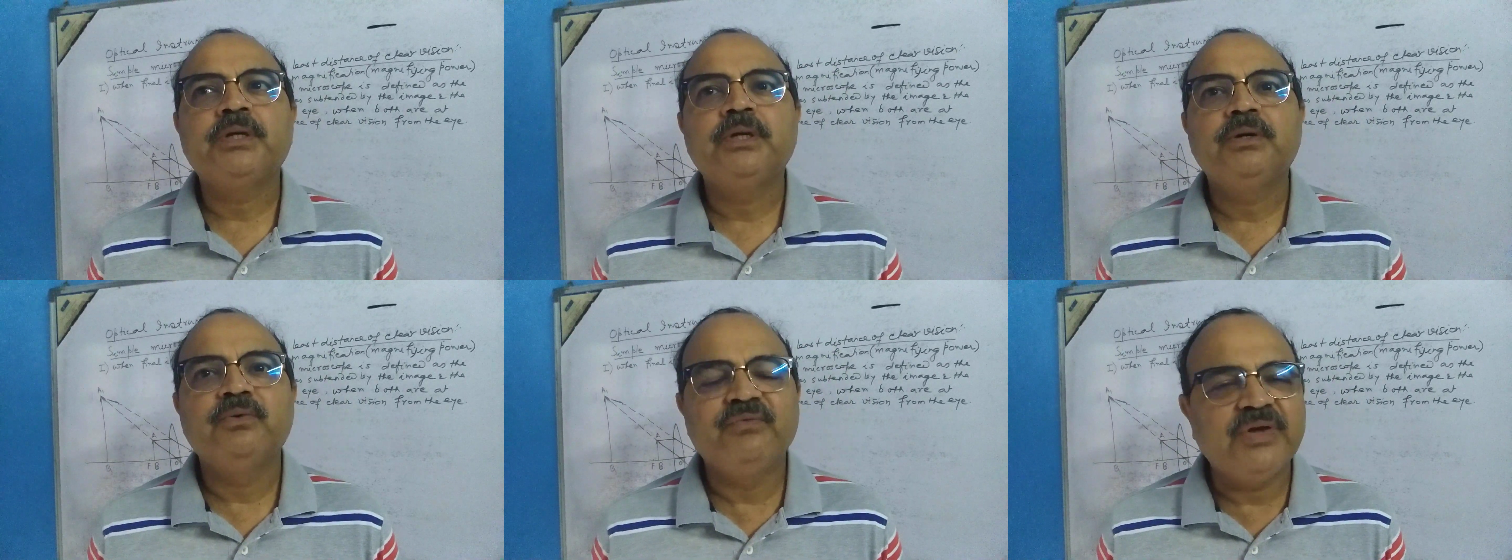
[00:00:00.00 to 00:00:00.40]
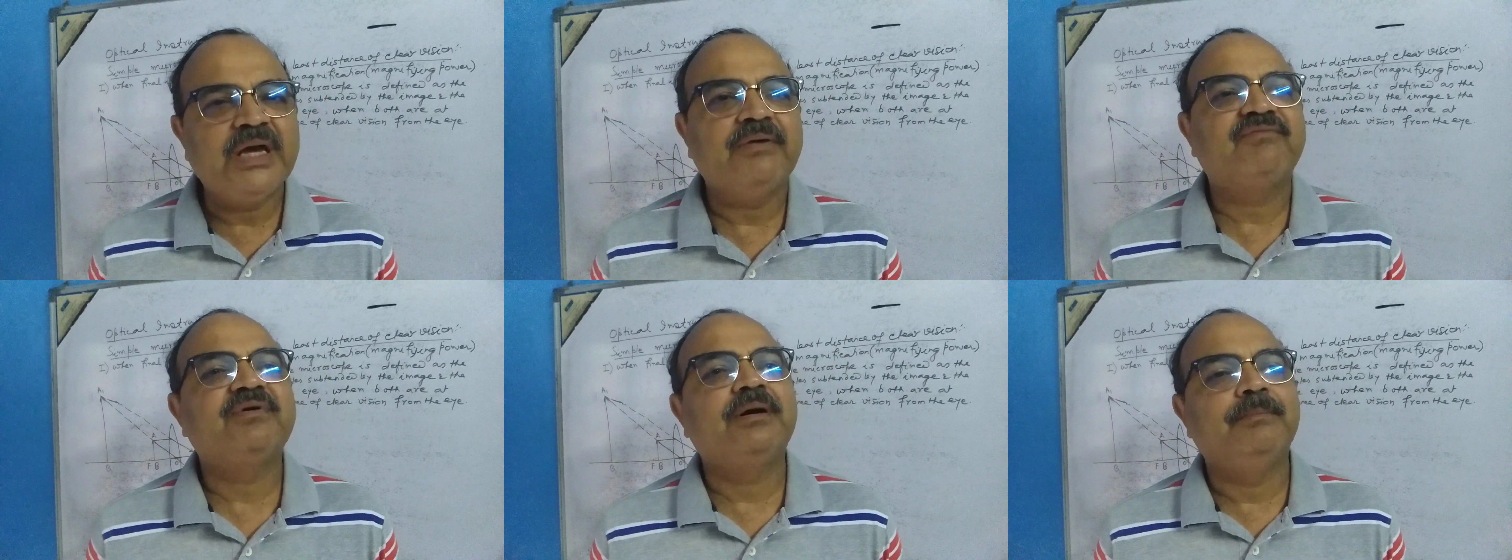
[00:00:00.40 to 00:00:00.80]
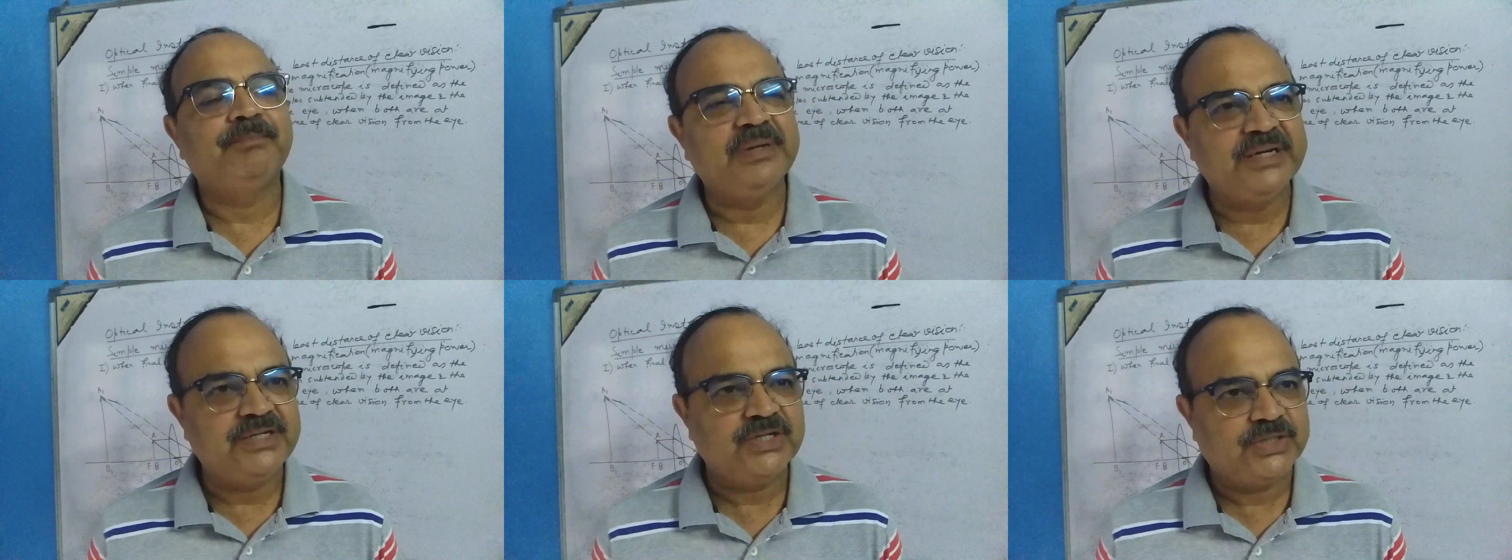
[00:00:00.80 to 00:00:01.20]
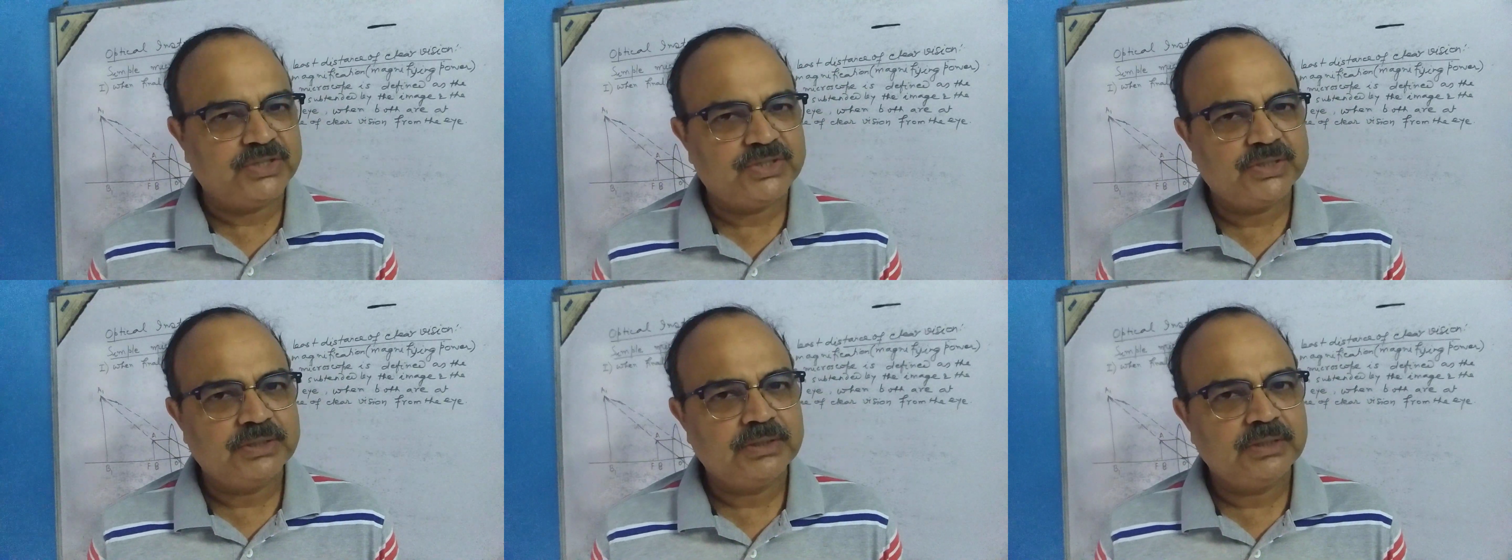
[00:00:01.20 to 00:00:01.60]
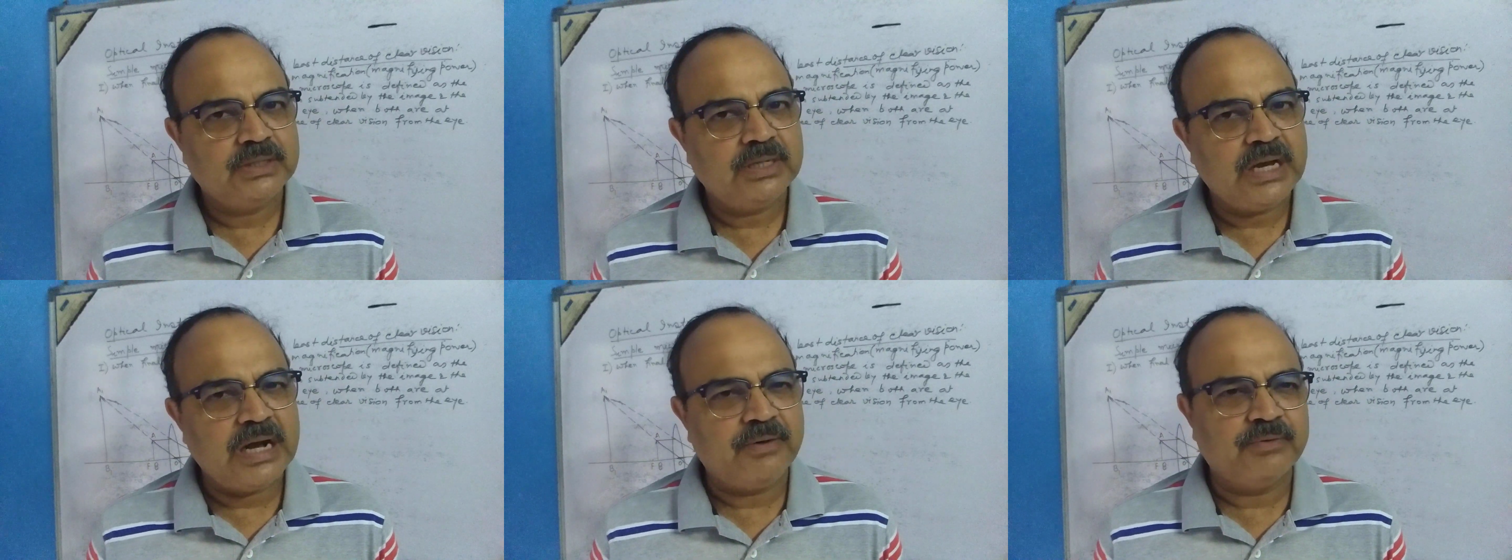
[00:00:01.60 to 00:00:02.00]
We have completed
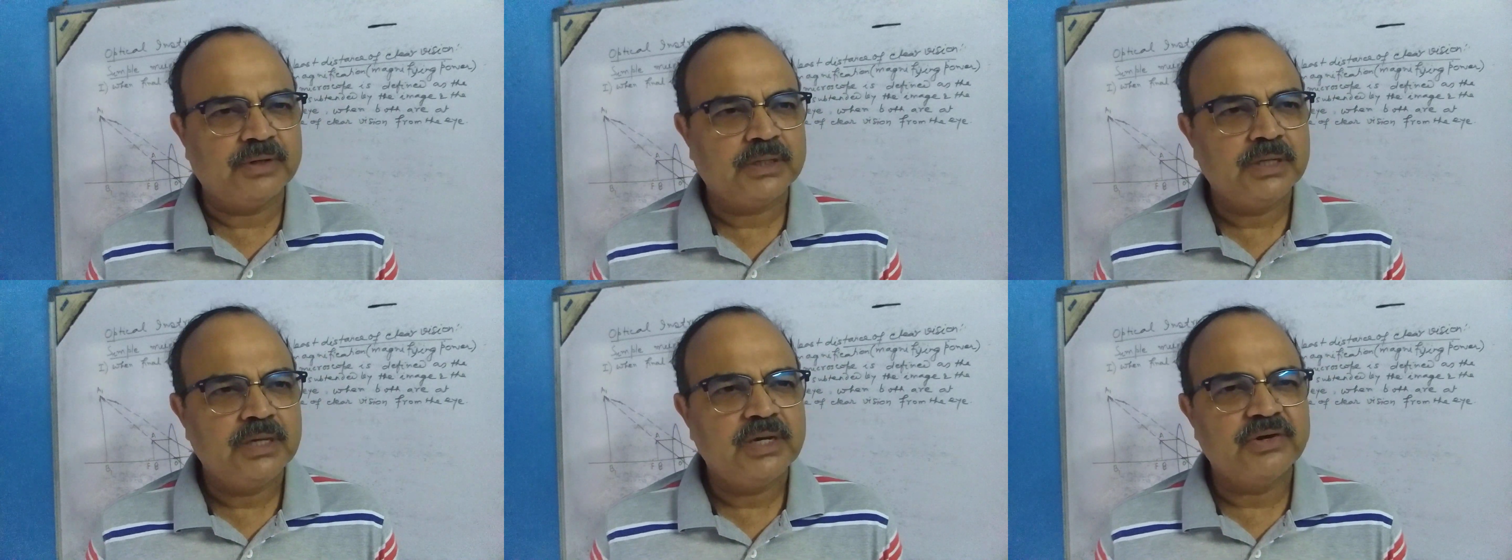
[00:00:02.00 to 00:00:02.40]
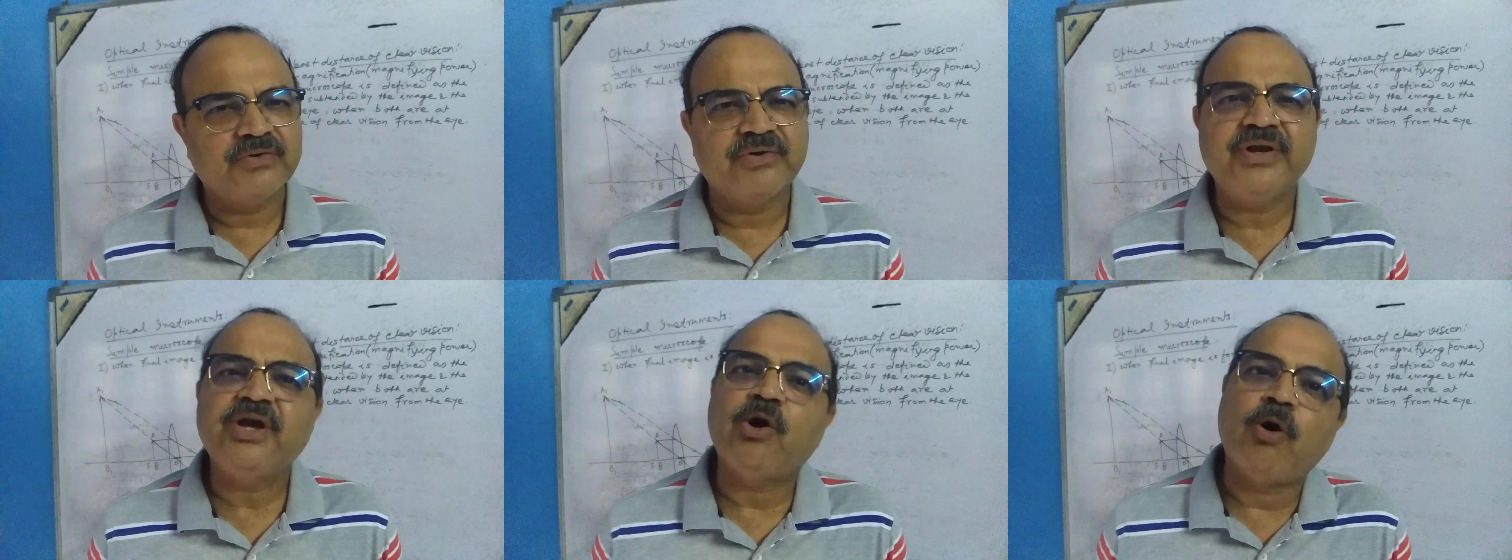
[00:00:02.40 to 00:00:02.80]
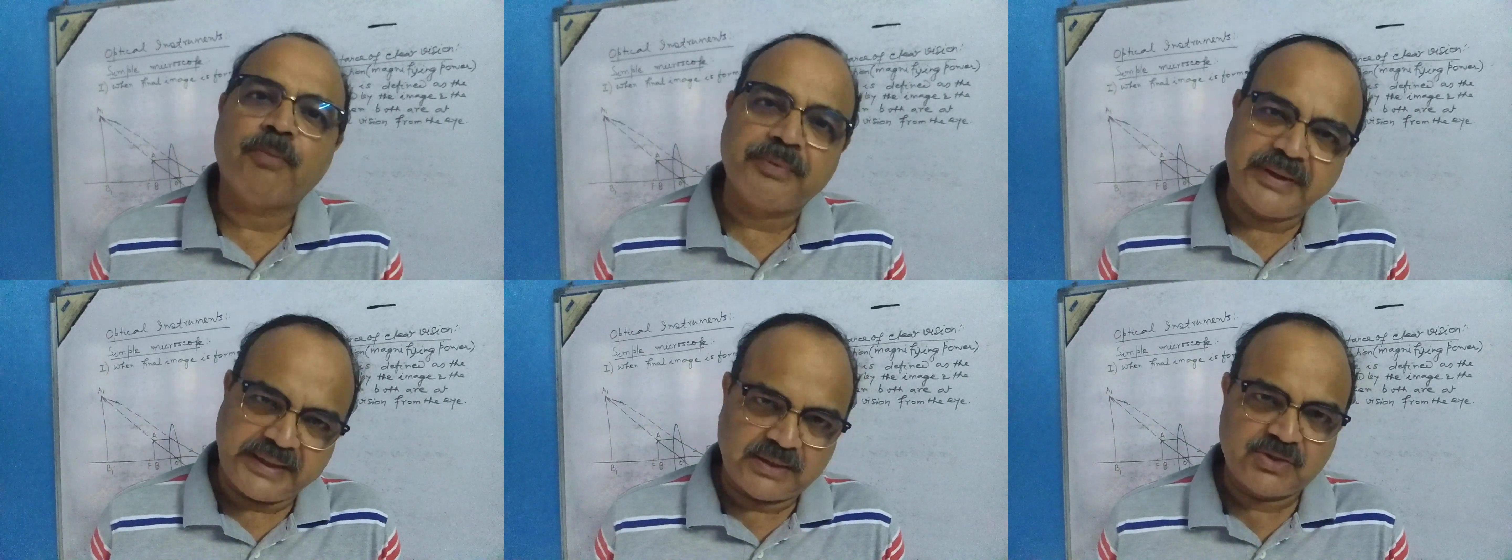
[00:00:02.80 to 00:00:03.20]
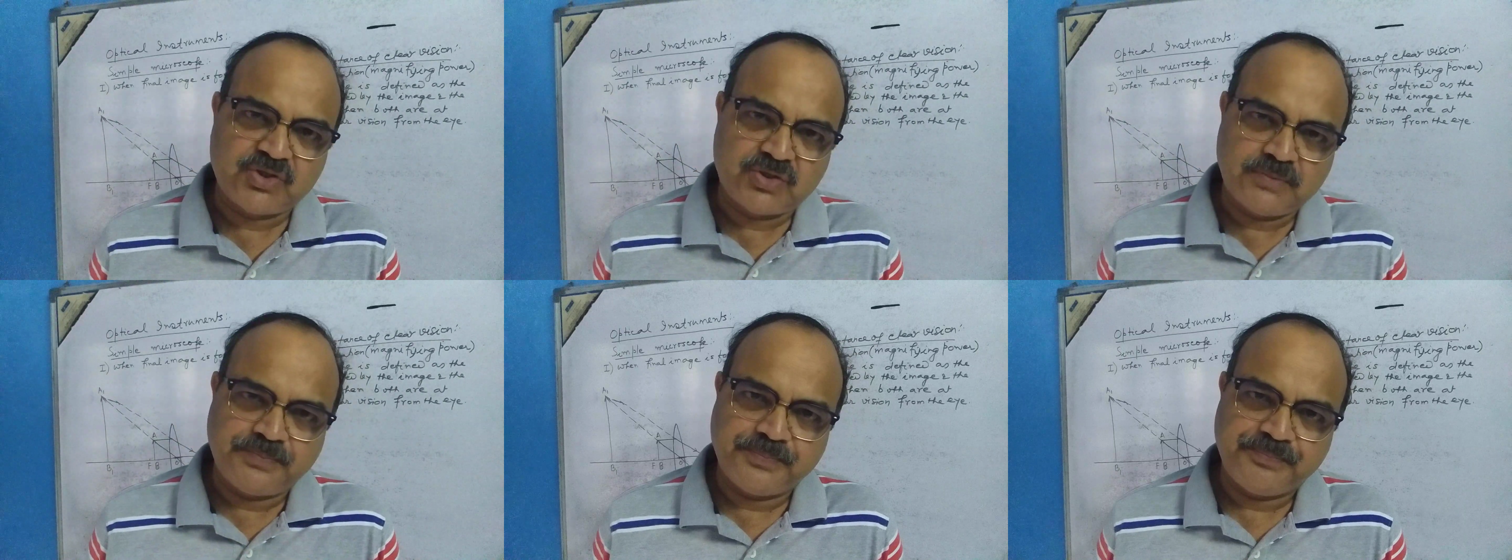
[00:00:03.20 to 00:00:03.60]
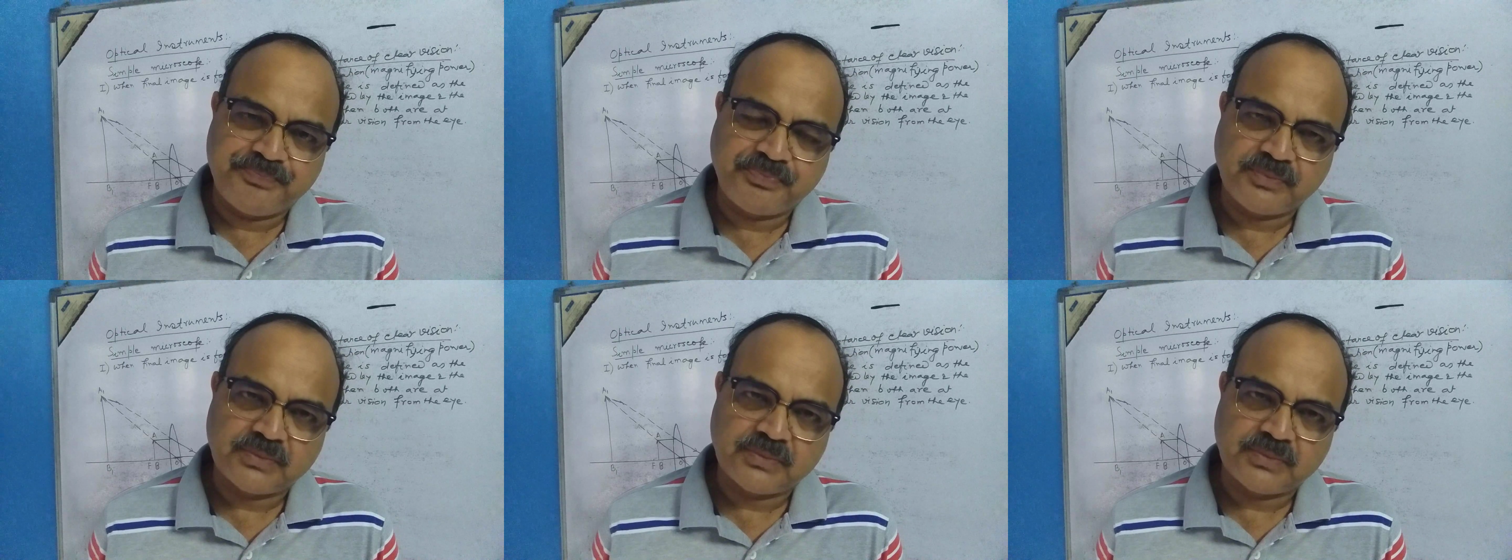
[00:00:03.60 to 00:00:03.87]
our ray optics.